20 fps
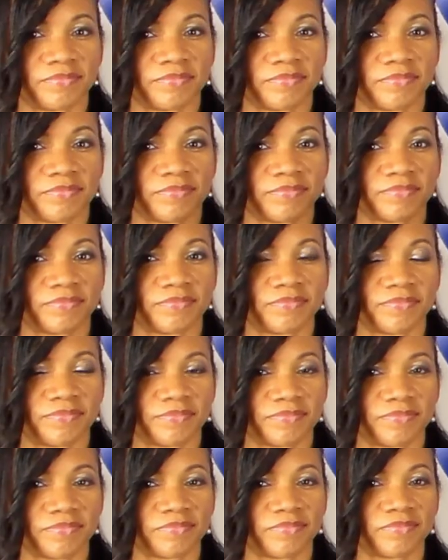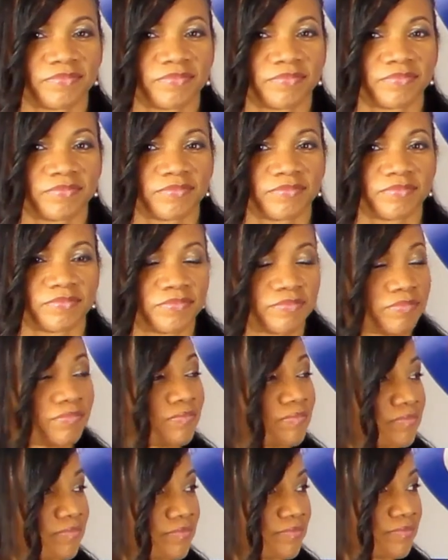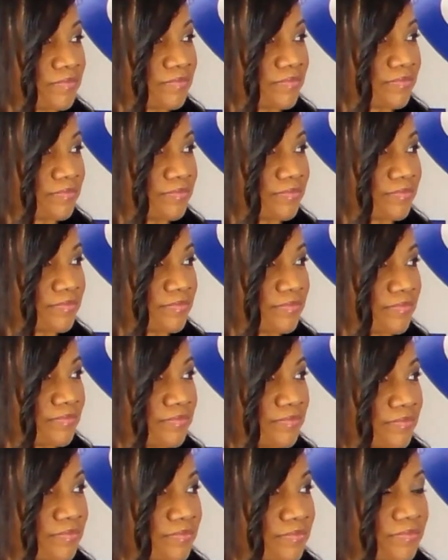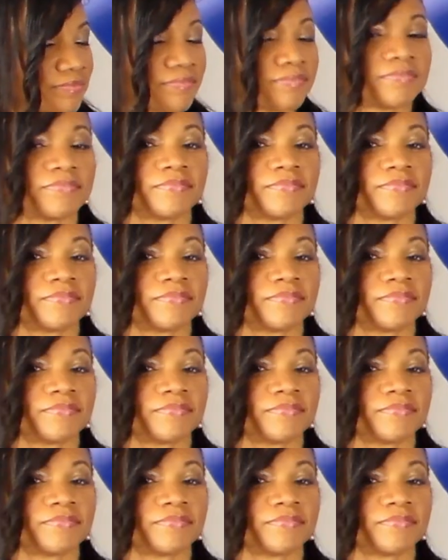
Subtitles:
(not speaking)